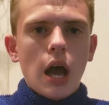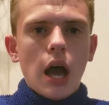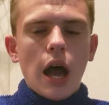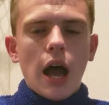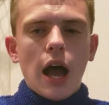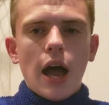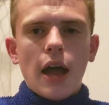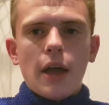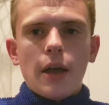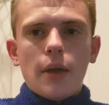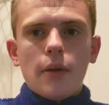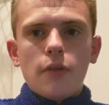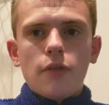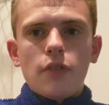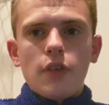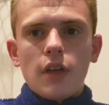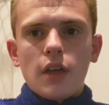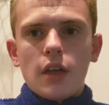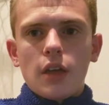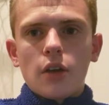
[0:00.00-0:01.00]
I
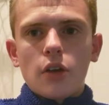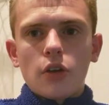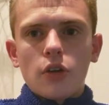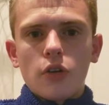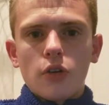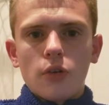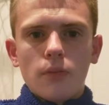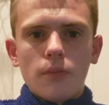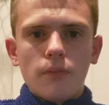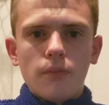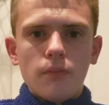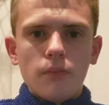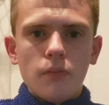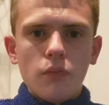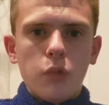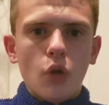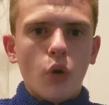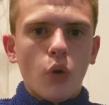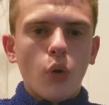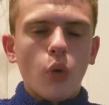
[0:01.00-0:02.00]
think
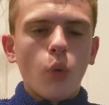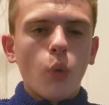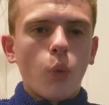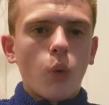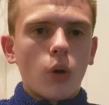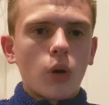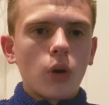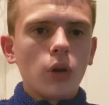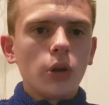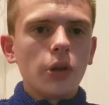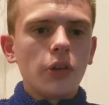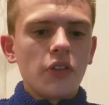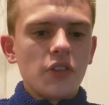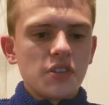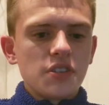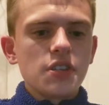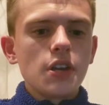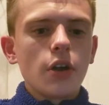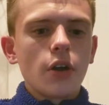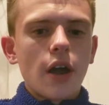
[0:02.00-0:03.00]
the whole world
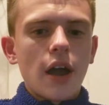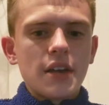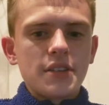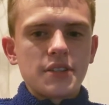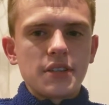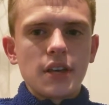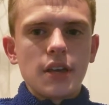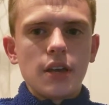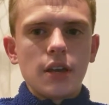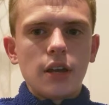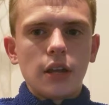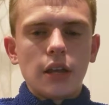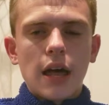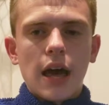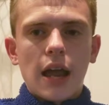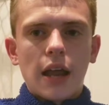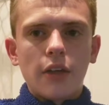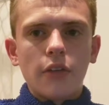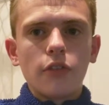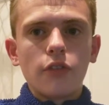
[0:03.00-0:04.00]
this year has, in a
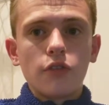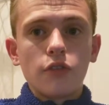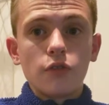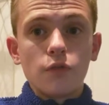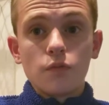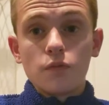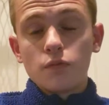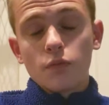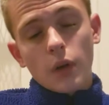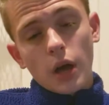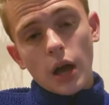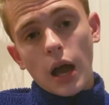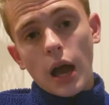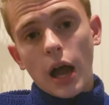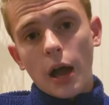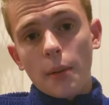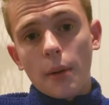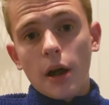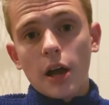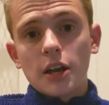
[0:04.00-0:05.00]
lot of,
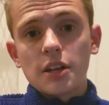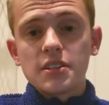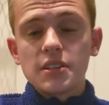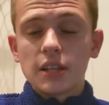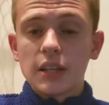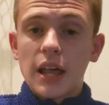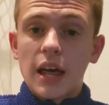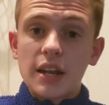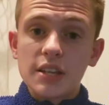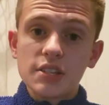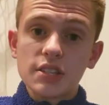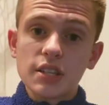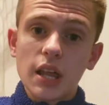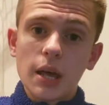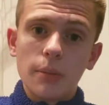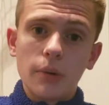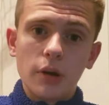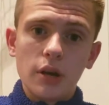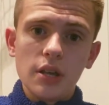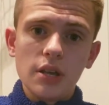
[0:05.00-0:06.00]
I'm honest, a lot of
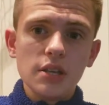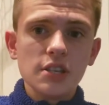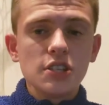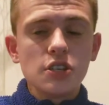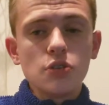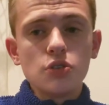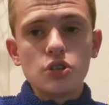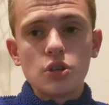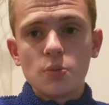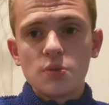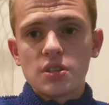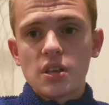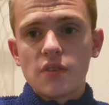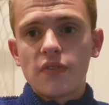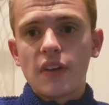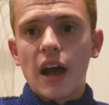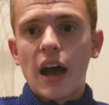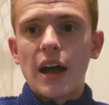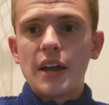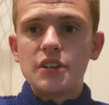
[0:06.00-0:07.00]
celebrities, YouTubers have
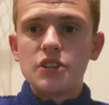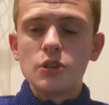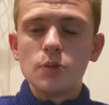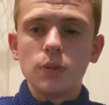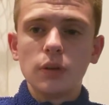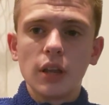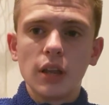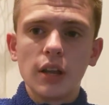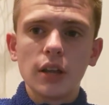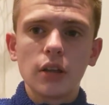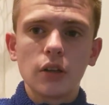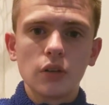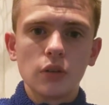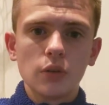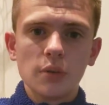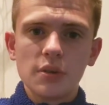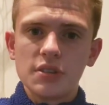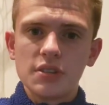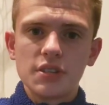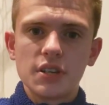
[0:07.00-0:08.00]
gotten too political
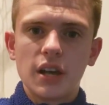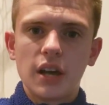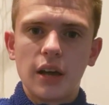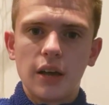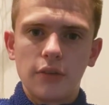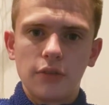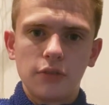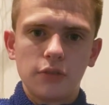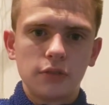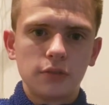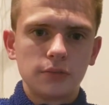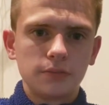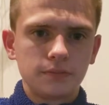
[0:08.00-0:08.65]
with stuff.